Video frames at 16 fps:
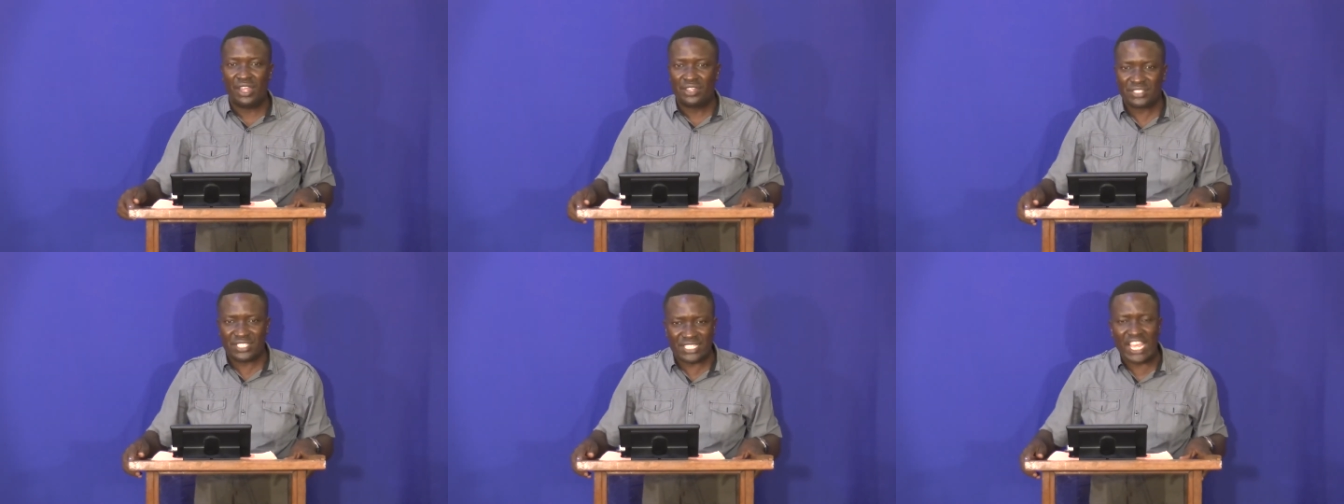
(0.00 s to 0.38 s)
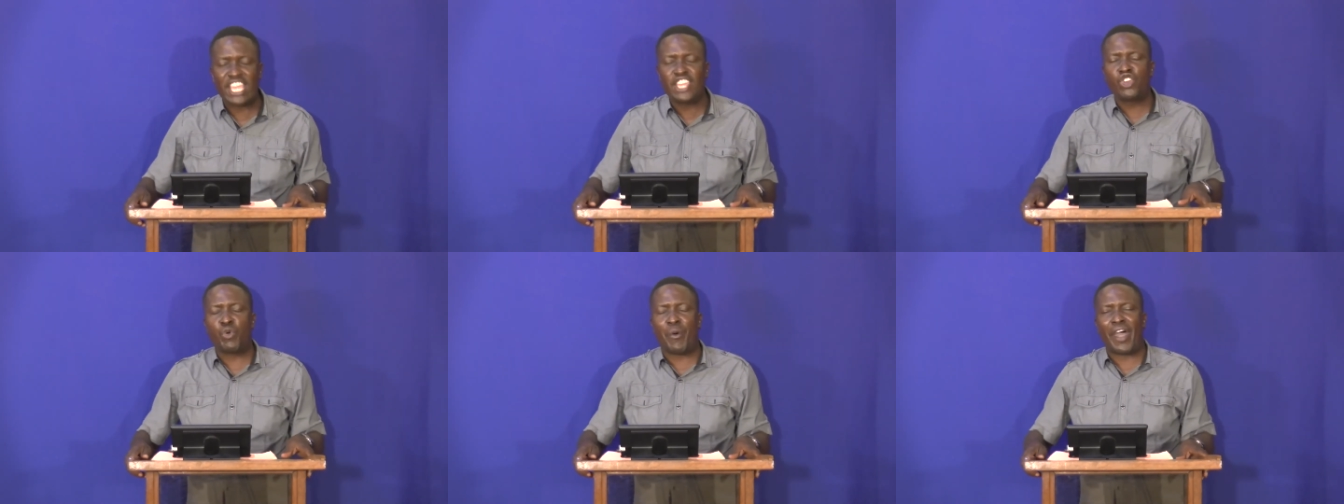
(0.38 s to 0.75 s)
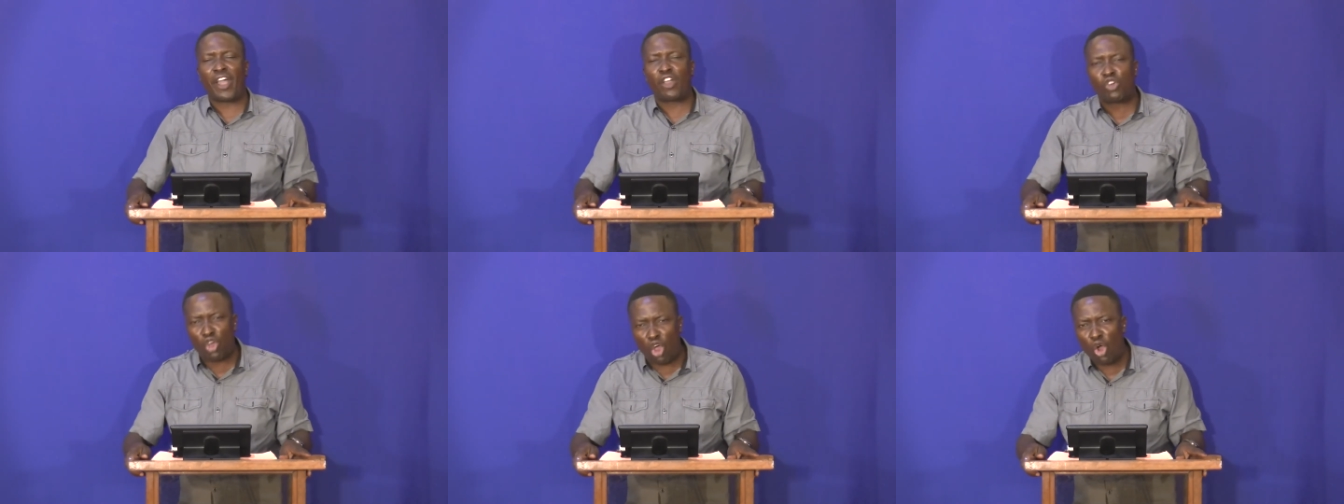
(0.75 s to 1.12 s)
Say you
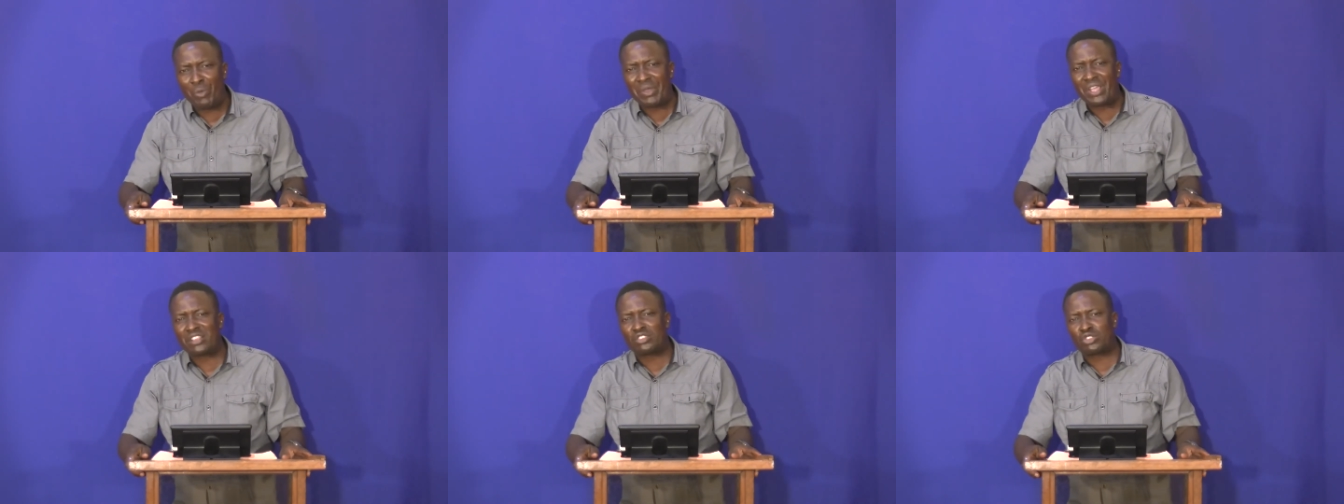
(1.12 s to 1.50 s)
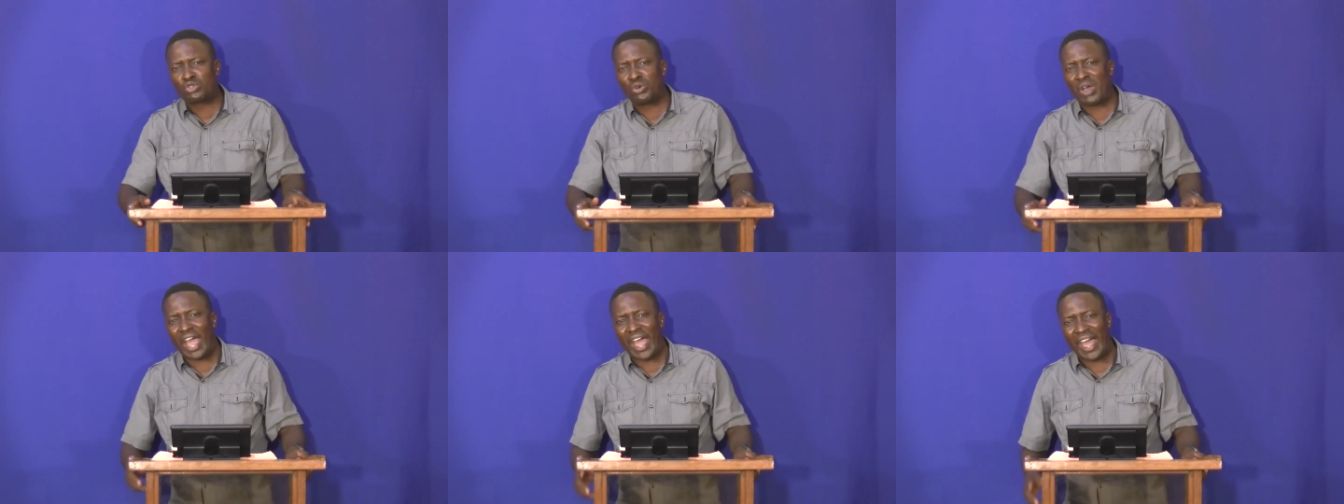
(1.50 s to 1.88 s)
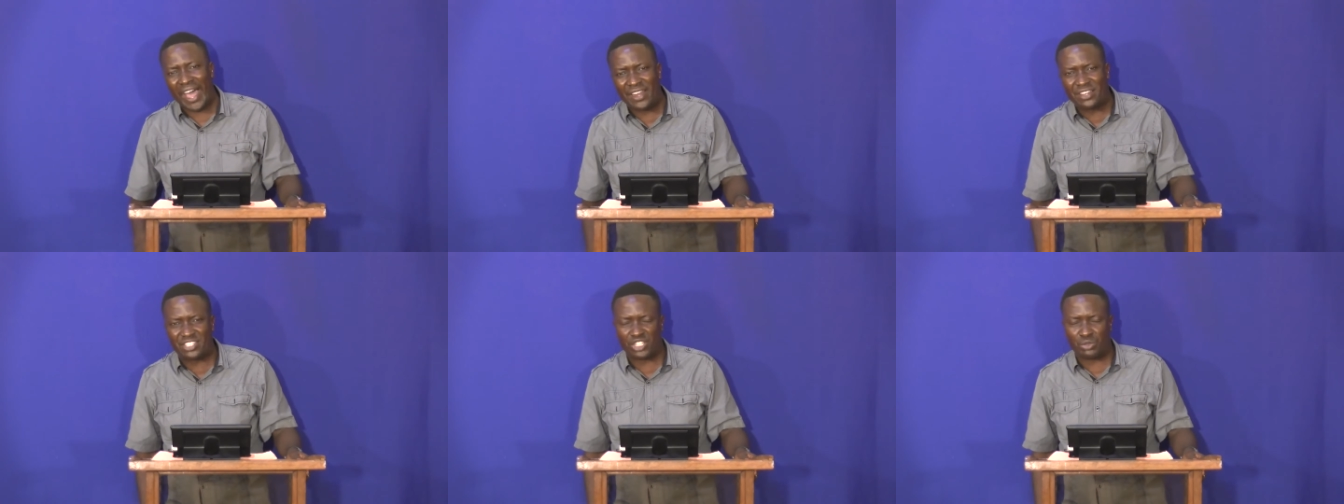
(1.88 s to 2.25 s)
are going through a
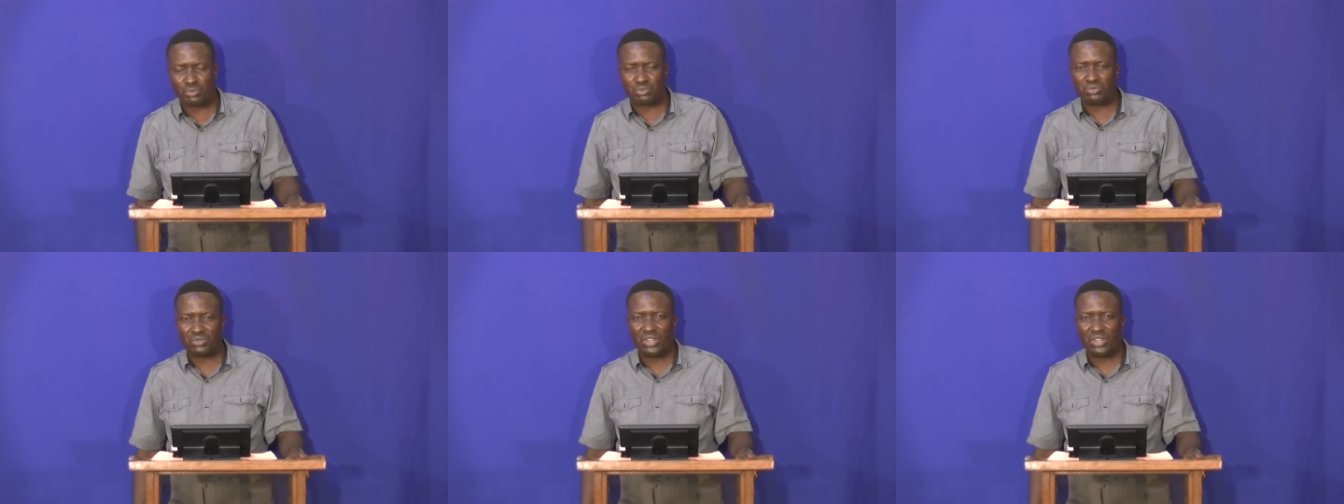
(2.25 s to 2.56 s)
hardship.